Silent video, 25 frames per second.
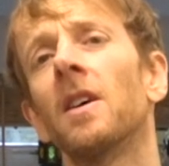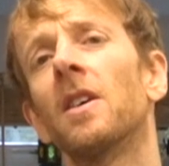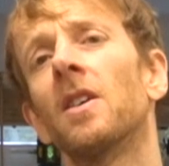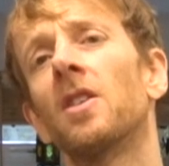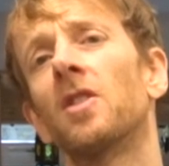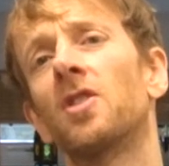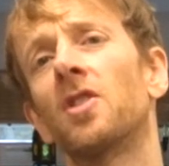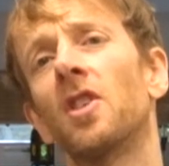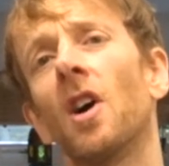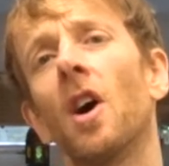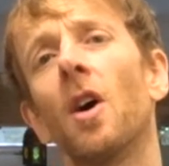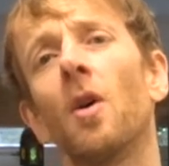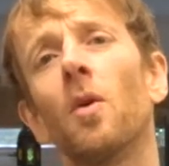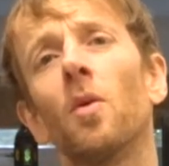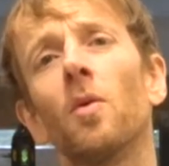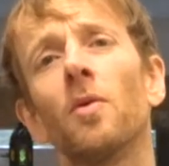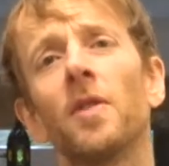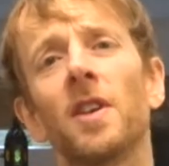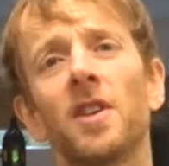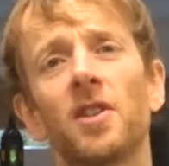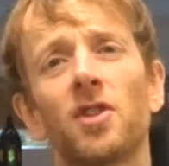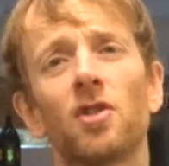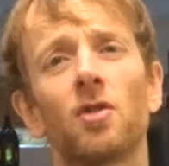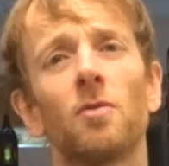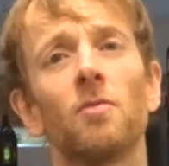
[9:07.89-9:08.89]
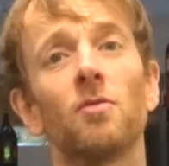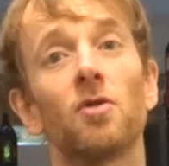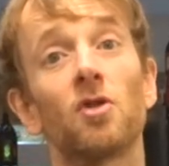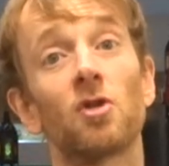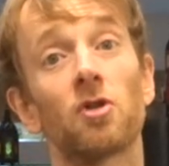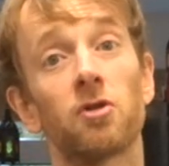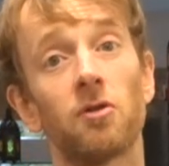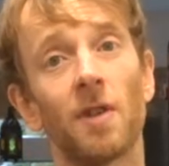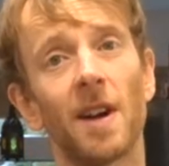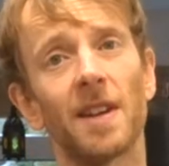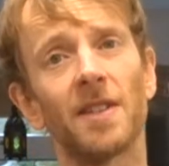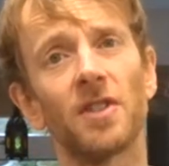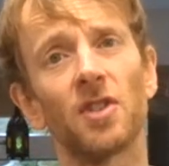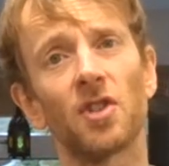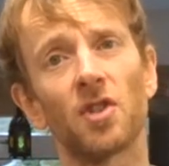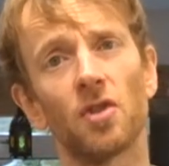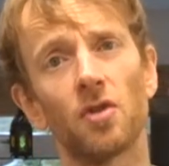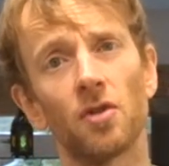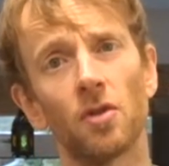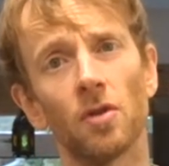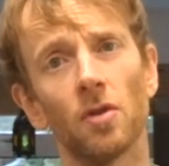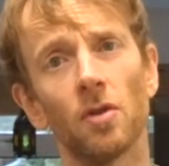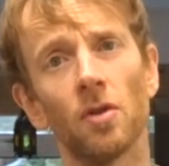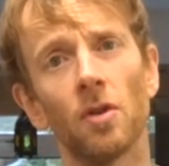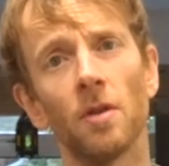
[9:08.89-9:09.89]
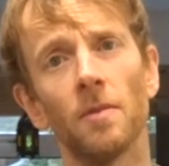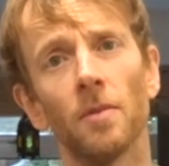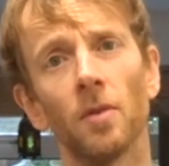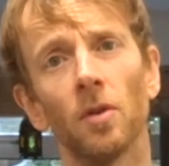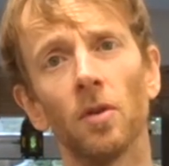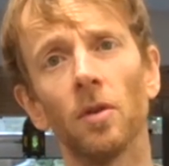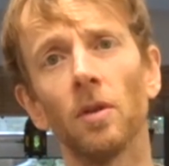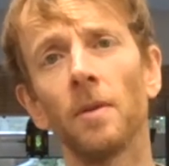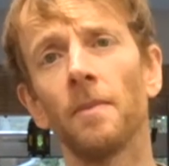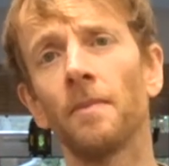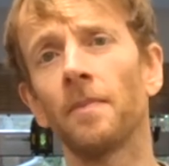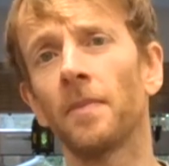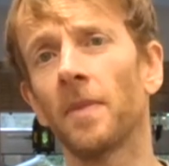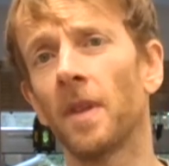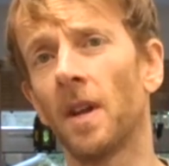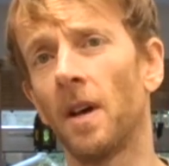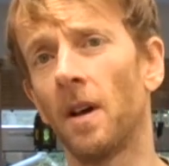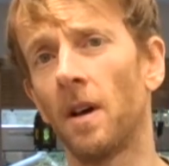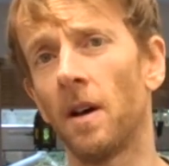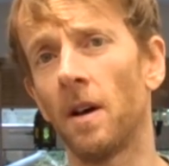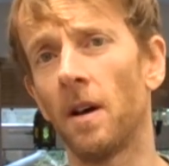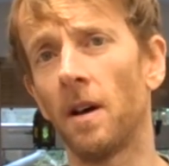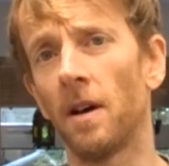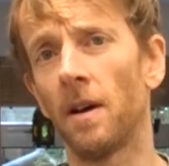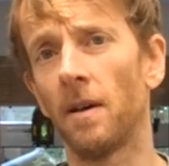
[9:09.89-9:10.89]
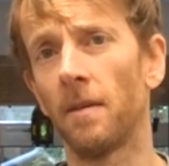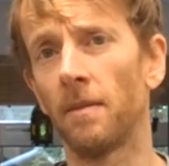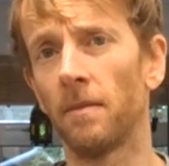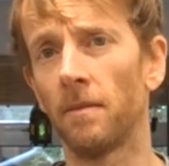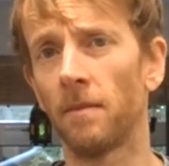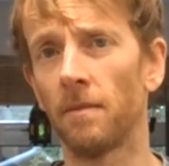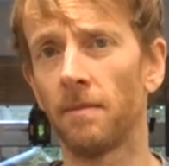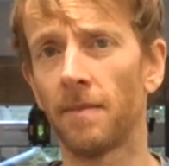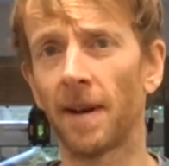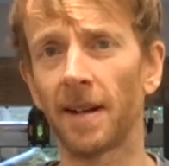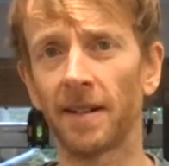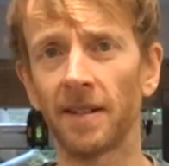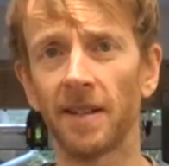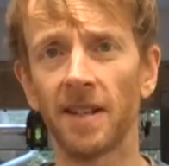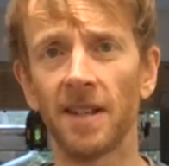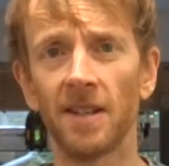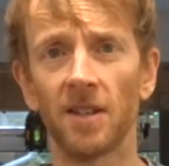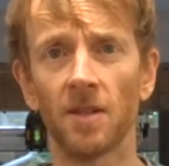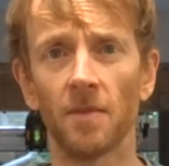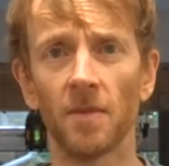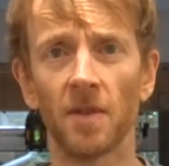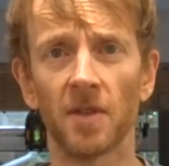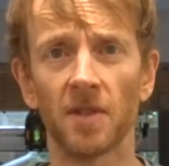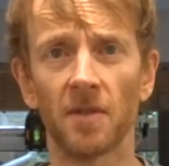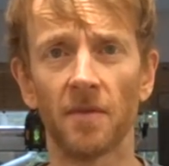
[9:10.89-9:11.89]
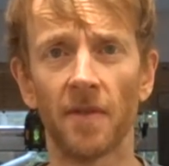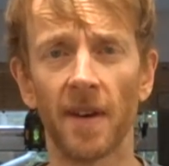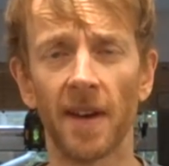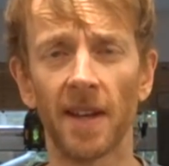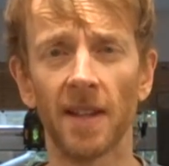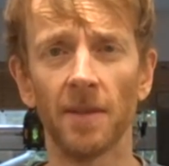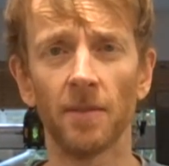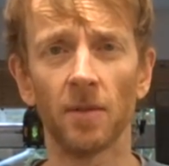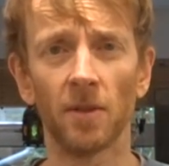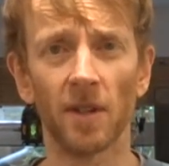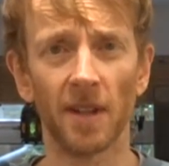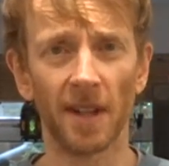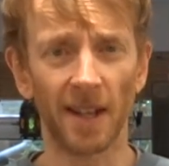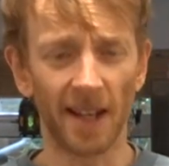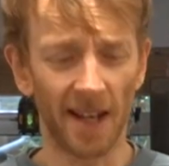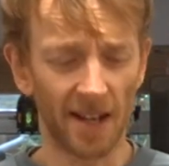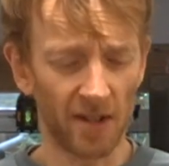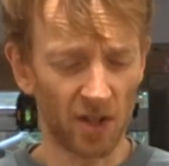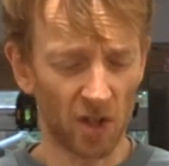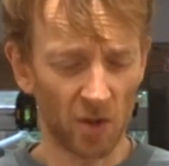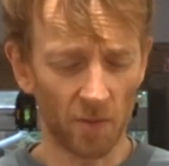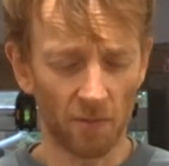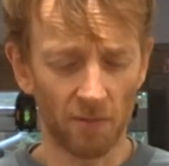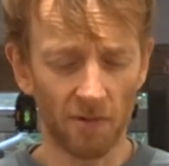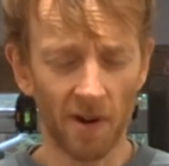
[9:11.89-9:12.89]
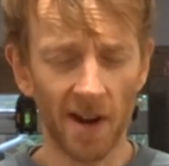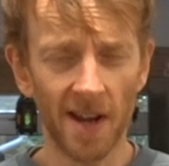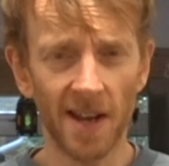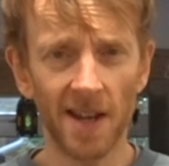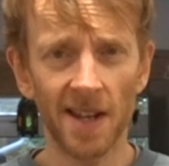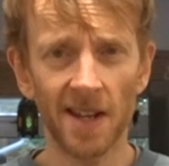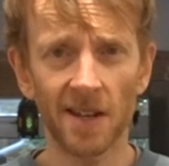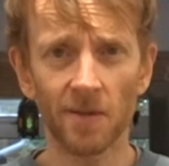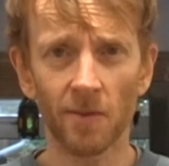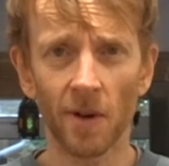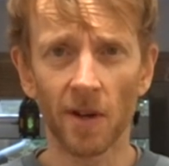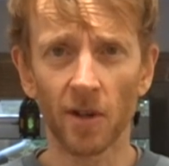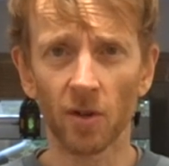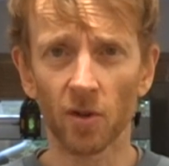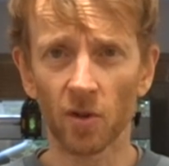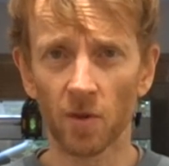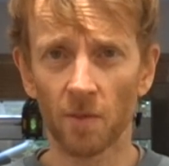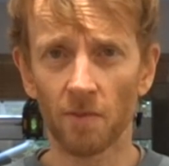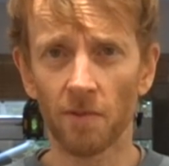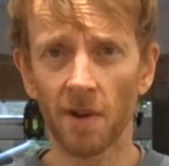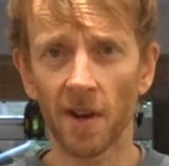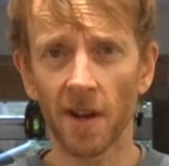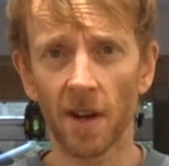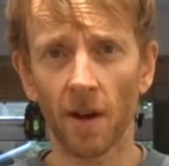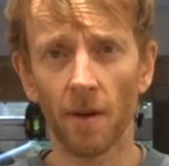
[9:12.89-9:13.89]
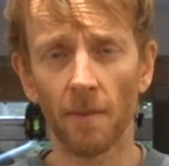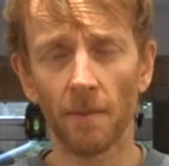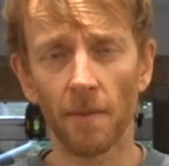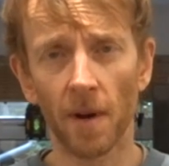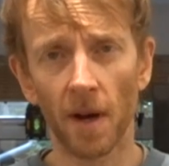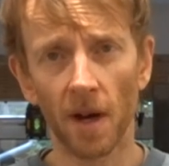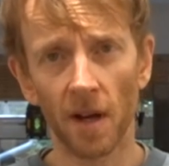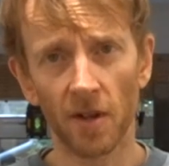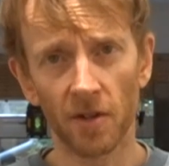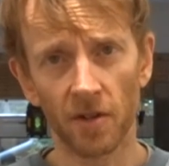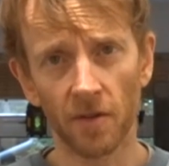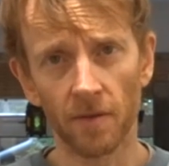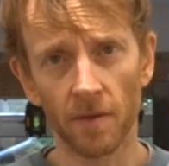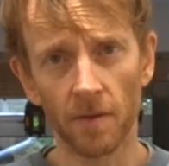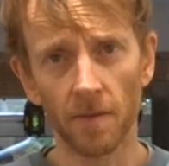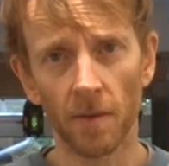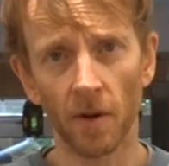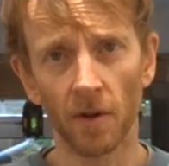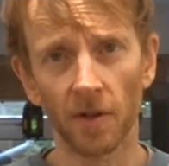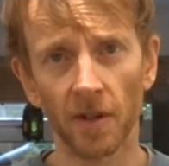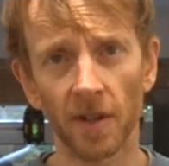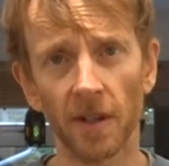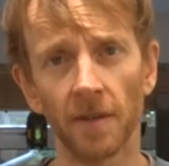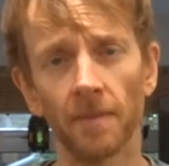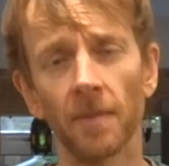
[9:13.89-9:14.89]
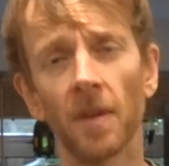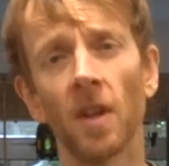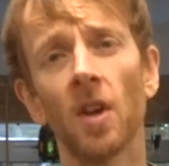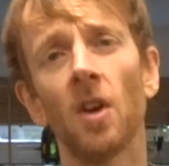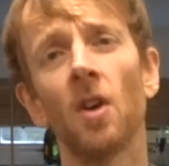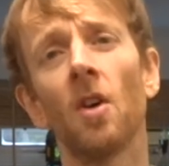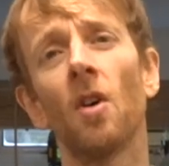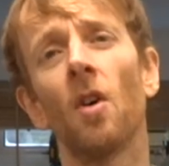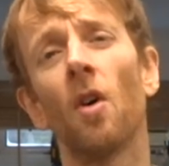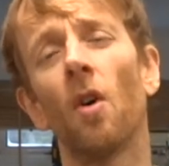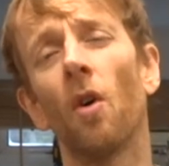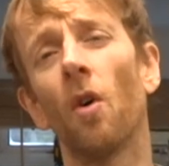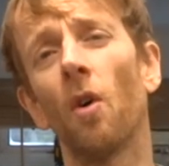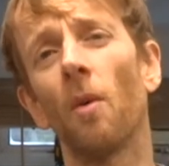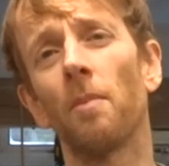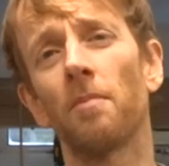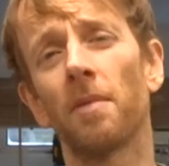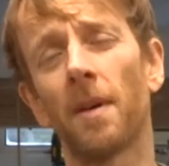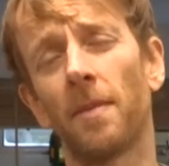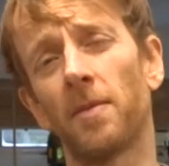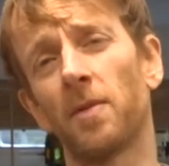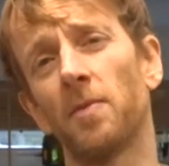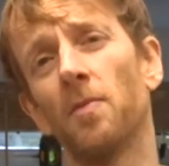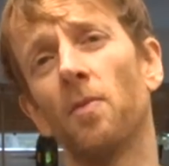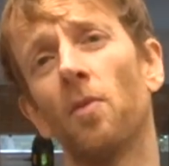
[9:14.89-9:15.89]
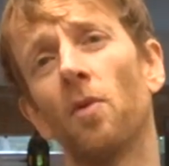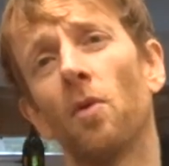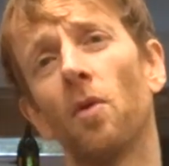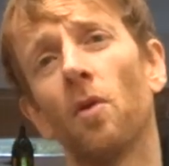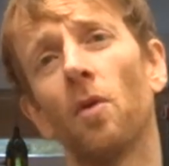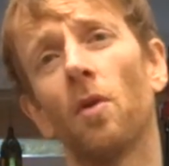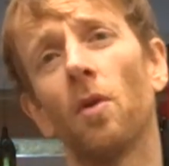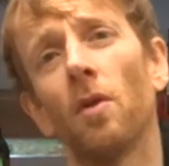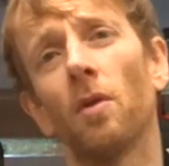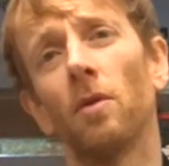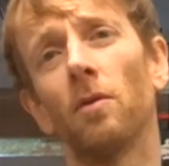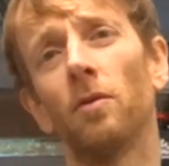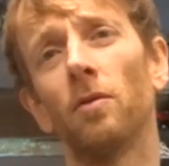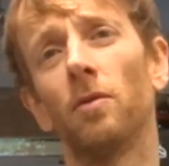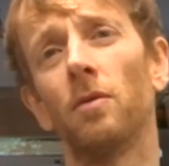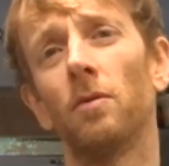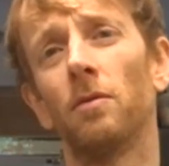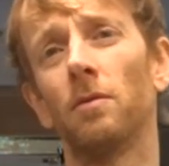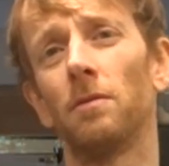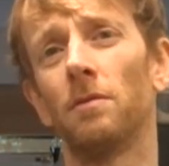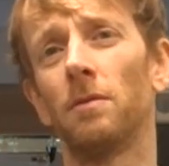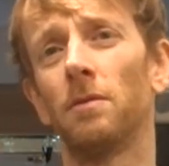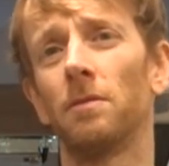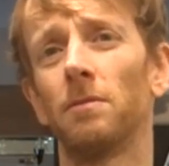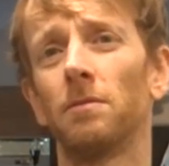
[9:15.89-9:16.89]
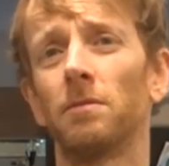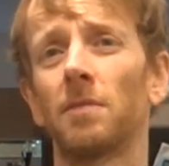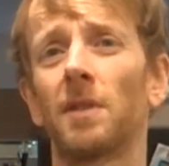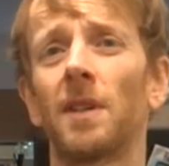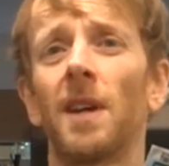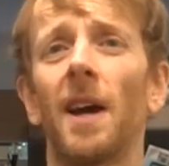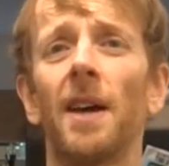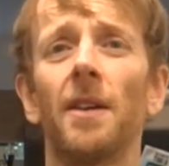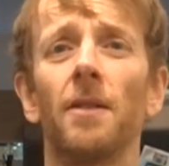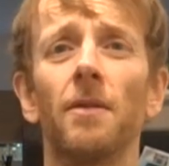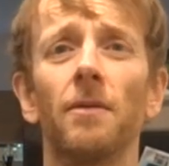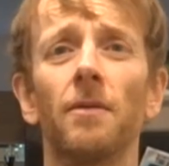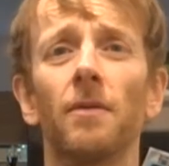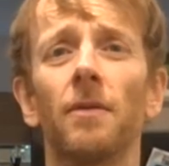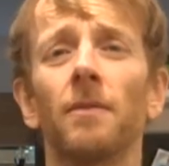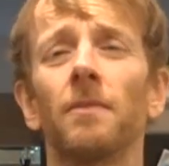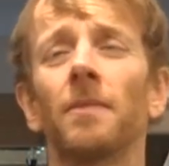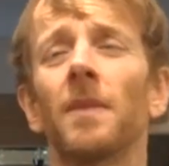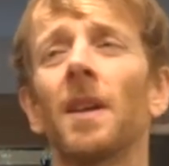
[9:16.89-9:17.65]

So there's some transdermal magnesium that's available in kind of sprays where you'll spray it on parts of your body, or perhaps more kind of